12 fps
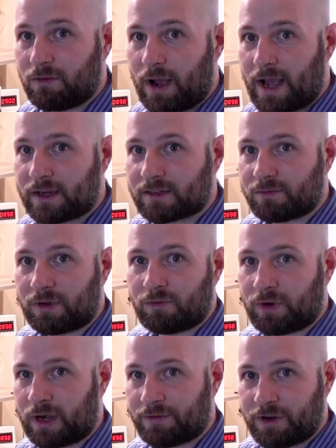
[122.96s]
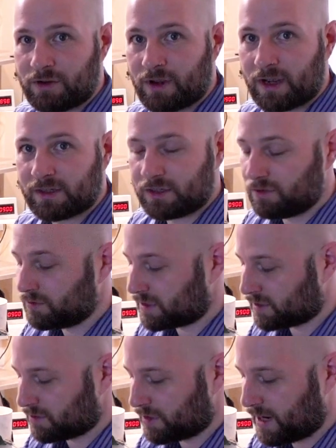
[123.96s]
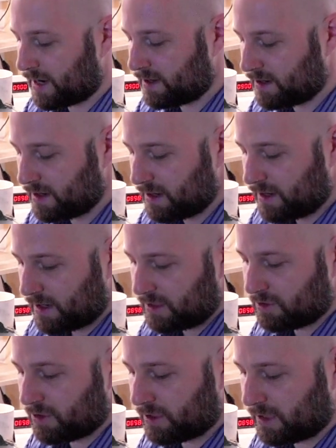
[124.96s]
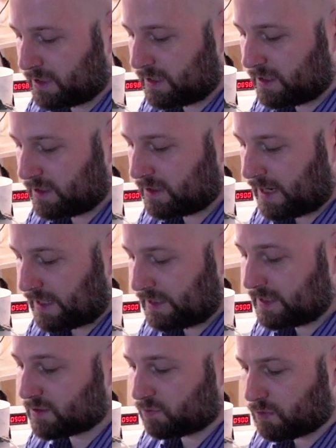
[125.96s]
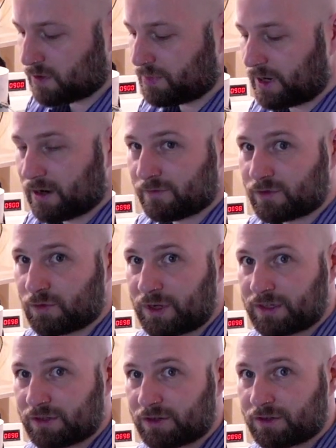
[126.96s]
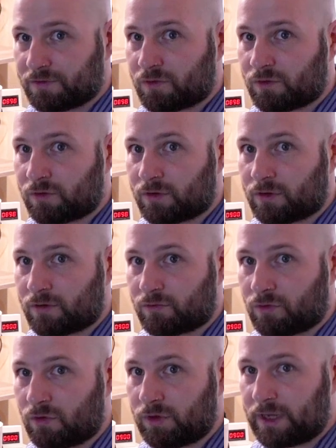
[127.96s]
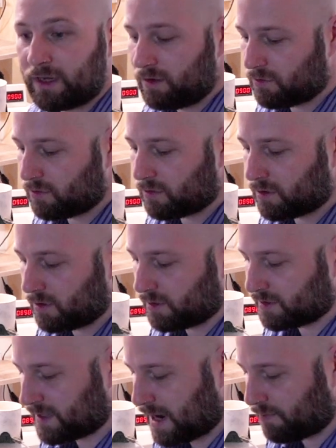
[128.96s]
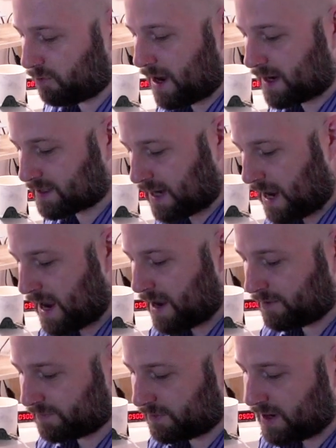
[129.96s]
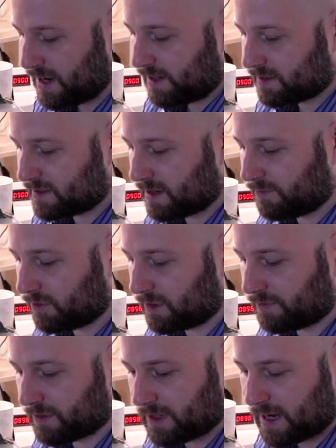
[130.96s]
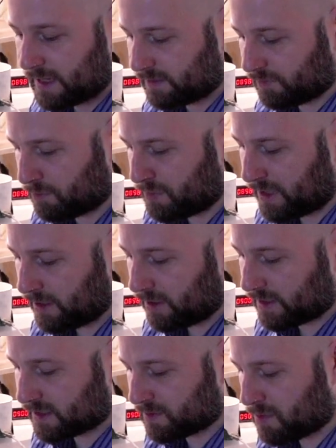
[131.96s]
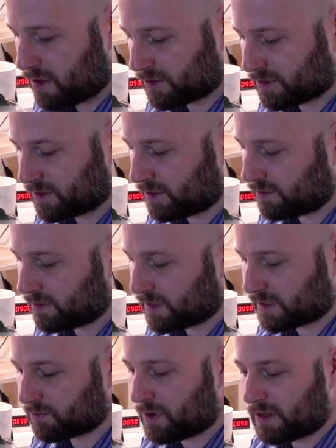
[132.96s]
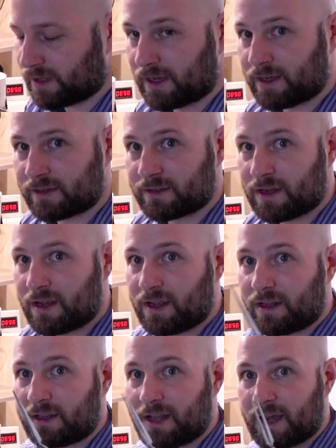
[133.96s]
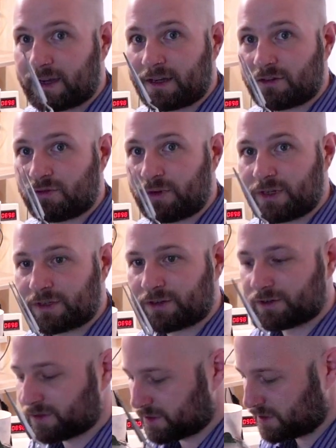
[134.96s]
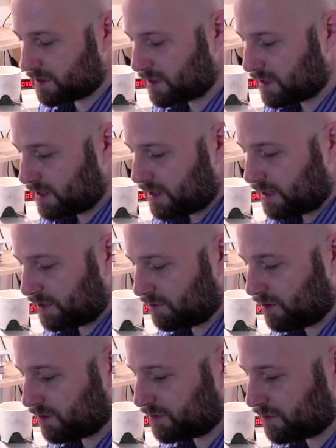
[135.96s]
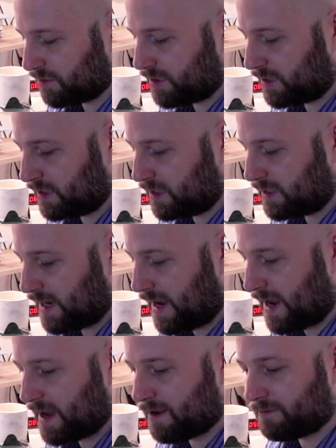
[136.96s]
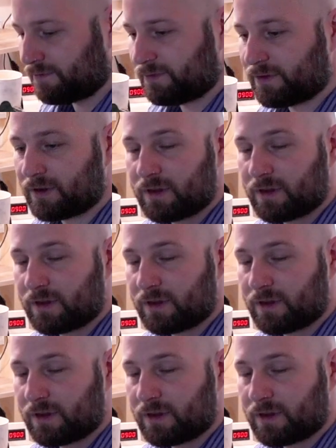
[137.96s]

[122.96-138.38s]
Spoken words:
wax, but whatever you guys use is okay. You're going to need at least one pair of tweezers for rolling your dock wax. I have several different kinds for bigger and smaller stones, as well as locking tweezers. You're also going to need to have